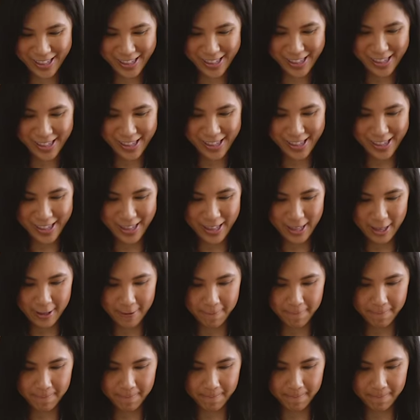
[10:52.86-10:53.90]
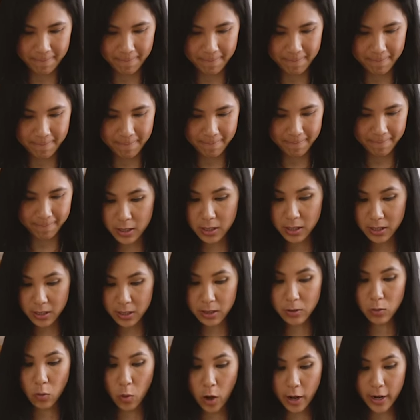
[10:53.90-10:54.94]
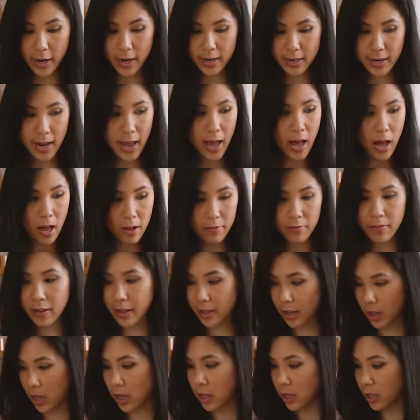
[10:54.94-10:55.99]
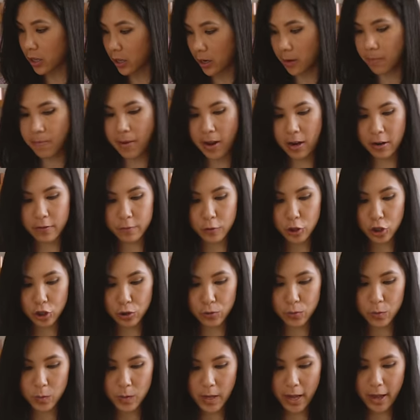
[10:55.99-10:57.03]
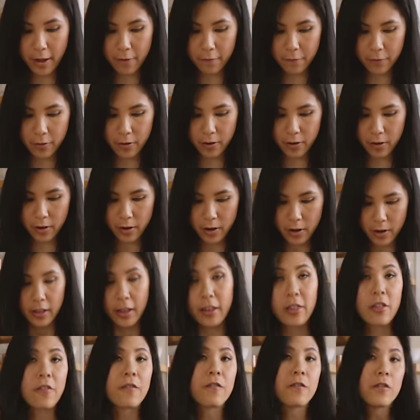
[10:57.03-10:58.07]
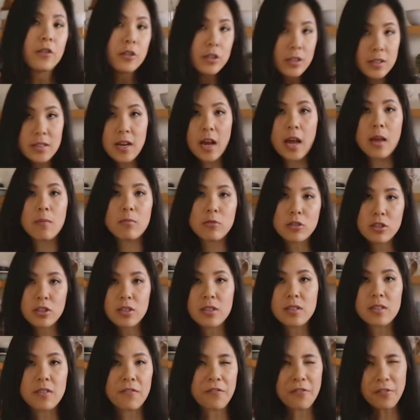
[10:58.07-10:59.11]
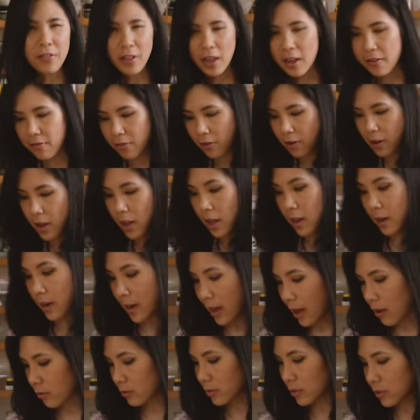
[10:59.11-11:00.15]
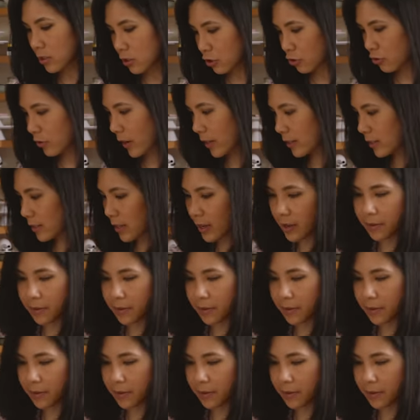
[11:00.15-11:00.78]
A squeeze of lime. You still want it to have like a good amount of juice after. Like the first time was just to flavor it and now is to dress